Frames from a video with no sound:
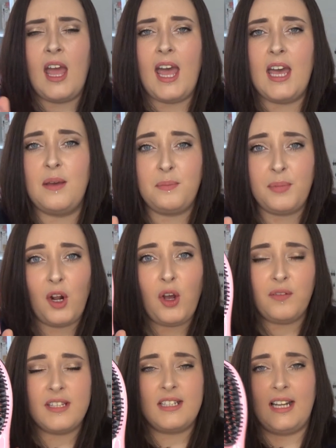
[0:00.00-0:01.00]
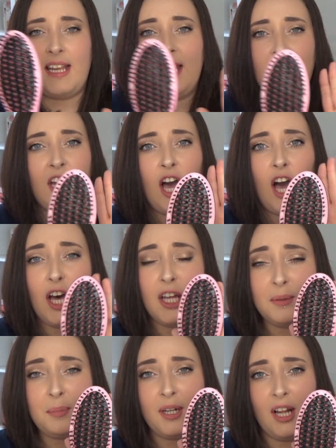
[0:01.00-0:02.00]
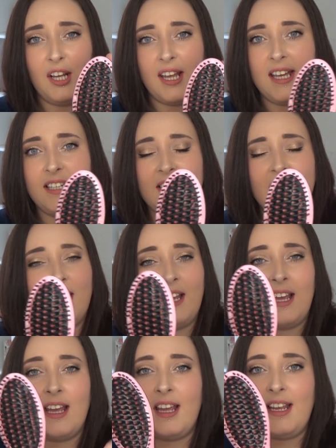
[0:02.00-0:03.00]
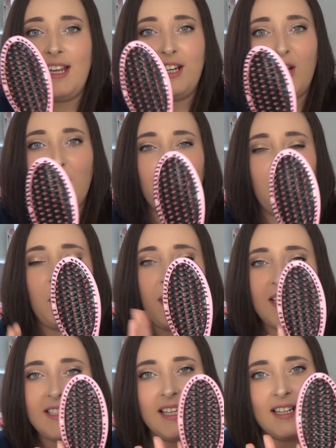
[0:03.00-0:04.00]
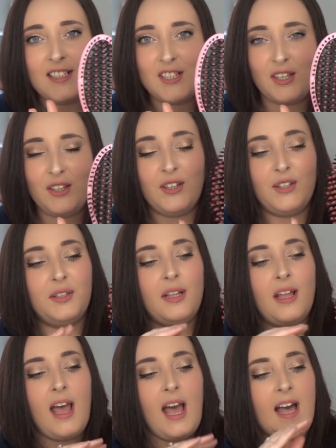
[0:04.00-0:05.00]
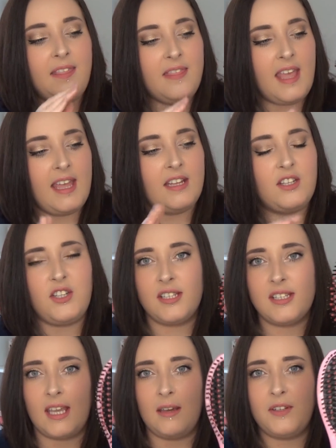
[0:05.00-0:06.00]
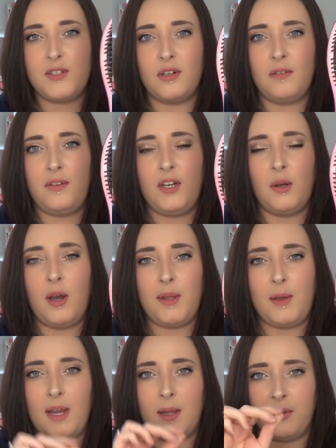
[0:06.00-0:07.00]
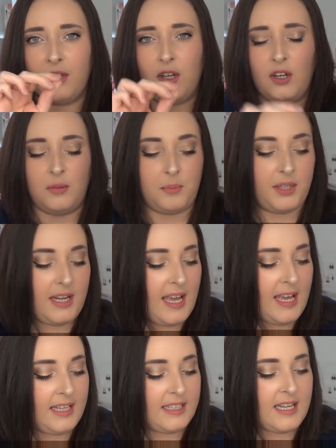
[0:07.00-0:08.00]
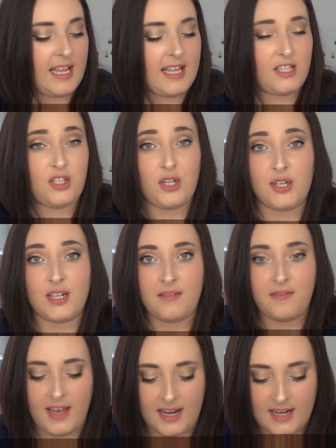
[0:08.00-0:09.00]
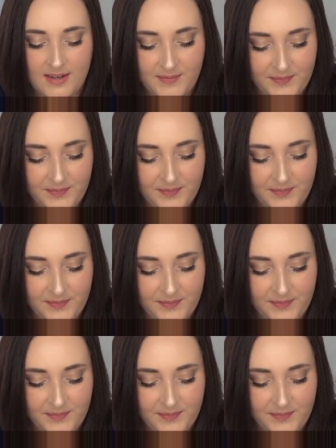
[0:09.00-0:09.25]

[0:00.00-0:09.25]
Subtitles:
But obviously unplug it, you know, wait till it's cool, and then just give it sort of, you know, a wee wipe with a cotton bud, and it's usually fine.